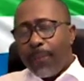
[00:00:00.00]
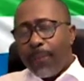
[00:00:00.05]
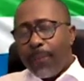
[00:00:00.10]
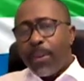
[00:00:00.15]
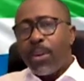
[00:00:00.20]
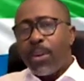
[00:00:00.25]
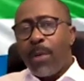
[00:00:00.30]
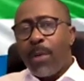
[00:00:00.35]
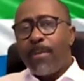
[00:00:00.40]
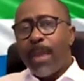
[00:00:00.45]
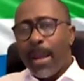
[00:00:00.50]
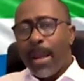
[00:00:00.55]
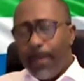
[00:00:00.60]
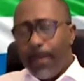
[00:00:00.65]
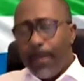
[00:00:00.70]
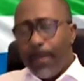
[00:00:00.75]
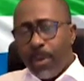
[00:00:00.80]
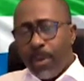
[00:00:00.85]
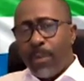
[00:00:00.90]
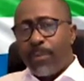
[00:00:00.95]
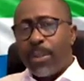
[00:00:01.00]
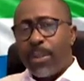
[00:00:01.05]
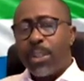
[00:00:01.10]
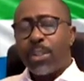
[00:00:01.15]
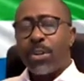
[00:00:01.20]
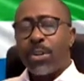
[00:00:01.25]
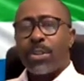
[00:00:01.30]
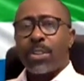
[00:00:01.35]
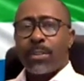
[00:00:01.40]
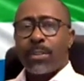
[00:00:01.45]
If you don't make
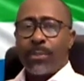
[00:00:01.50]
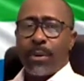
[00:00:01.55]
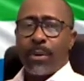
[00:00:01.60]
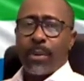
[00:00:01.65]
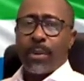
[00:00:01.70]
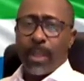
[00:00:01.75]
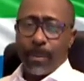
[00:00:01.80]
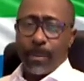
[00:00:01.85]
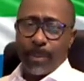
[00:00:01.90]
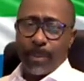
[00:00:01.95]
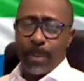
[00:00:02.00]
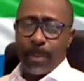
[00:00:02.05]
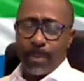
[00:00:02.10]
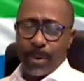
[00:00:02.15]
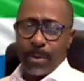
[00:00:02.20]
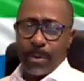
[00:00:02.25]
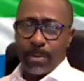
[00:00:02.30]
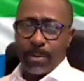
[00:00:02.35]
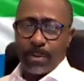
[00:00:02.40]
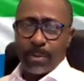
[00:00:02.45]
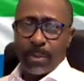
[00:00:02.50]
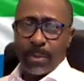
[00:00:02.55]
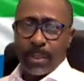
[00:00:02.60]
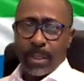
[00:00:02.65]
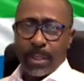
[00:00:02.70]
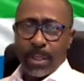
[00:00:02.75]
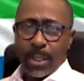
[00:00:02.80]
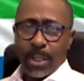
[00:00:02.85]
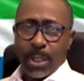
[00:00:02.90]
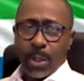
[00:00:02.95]
provisions for the people,
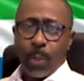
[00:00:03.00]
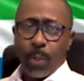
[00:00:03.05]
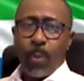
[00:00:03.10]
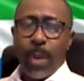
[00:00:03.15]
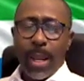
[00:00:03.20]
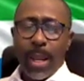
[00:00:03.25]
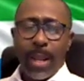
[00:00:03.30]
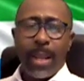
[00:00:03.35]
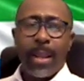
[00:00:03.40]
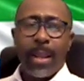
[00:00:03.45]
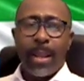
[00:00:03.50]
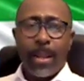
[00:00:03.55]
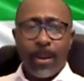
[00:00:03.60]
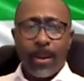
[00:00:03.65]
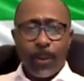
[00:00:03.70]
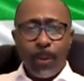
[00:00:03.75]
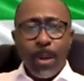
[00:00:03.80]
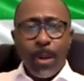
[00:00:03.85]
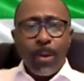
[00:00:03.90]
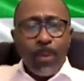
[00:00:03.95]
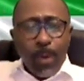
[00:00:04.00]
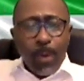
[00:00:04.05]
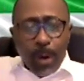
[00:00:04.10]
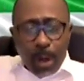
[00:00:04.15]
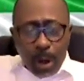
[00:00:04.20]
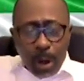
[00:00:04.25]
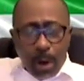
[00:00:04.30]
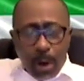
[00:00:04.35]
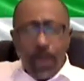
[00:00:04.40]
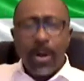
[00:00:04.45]
we
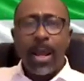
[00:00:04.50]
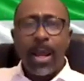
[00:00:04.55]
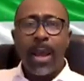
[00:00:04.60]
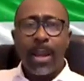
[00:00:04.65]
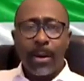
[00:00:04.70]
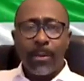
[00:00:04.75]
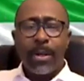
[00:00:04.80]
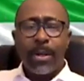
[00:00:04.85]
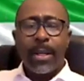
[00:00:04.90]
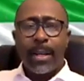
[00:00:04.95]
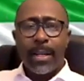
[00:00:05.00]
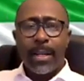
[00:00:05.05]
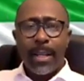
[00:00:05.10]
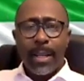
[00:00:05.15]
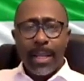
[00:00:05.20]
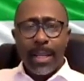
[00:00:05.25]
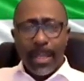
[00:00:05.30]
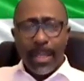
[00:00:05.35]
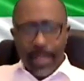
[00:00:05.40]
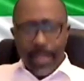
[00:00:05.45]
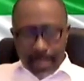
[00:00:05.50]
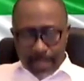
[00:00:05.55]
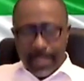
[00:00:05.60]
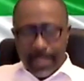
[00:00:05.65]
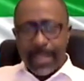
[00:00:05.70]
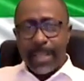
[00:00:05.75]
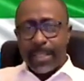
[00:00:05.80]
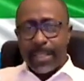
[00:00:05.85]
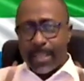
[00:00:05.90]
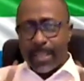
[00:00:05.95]
will all agree that the
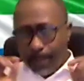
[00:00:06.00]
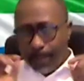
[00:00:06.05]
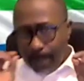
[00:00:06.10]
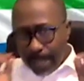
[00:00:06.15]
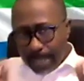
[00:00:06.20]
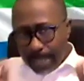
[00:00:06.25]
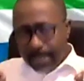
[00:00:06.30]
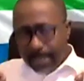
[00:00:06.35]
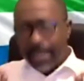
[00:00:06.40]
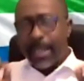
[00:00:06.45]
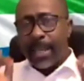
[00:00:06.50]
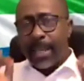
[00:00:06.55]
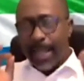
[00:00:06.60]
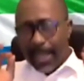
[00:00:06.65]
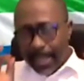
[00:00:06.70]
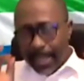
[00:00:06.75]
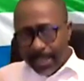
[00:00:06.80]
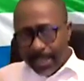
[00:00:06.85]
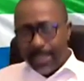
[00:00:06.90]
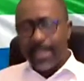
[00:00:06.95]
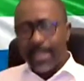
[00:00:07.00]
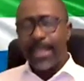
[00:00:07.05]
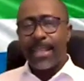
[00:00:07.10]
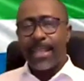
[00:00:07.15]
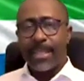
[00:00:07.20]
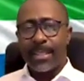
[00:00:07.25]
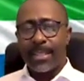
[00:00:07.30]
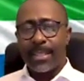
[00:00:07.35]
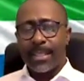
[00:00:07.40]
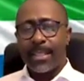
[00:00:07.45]
instinct, basic
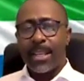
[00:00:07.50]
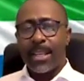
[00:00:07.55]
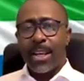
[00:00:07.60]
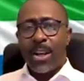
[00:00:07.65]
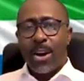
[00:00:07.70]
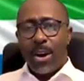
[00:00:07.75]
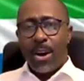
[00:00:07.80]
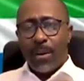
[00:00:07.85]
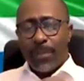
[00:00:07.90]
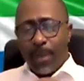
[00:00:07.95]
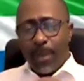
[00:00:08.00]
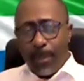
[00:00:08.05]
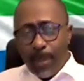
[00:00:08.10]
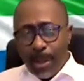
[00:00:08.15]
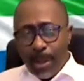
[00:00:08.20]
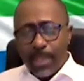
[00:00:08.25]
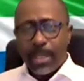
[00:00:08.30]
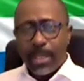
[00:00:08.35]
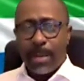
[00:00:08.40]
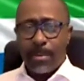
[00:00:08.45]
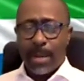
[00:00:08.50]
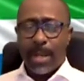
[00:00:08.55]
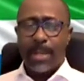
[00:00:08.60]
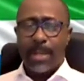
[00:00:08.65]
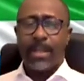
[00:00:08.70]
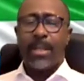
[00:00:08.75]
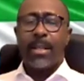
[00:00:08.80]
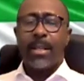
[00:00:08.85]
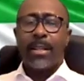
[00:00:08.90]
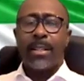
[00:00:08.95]
instinct of a mortal
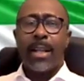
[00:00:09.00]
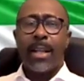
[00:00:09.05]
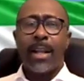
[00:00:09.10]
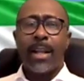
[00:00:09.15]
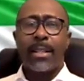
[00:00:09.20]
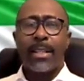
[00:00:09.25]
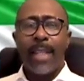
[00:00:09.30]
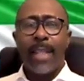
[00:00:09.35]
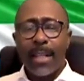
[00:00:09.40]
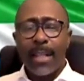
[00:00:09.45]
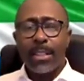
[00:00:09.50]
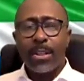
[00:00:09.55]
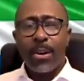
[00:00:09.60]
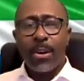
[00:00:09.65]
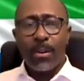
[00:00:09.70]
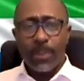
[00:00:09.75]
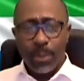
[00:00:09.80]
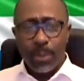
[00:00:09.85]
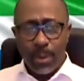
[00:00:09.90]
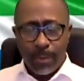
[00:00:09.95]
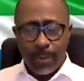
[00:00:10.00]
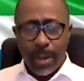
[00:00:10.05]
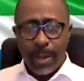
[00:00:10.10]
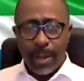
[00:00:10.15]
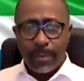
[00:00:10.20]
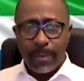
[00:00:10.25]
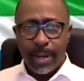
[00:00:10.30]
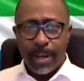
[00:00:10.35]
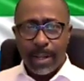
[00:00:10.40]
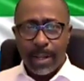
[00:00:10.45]
man, not that of
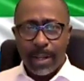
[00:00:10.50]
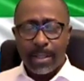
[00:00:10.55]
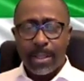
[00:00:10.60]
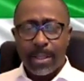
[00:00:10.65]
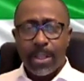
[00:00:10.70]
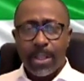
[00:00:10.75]
survival,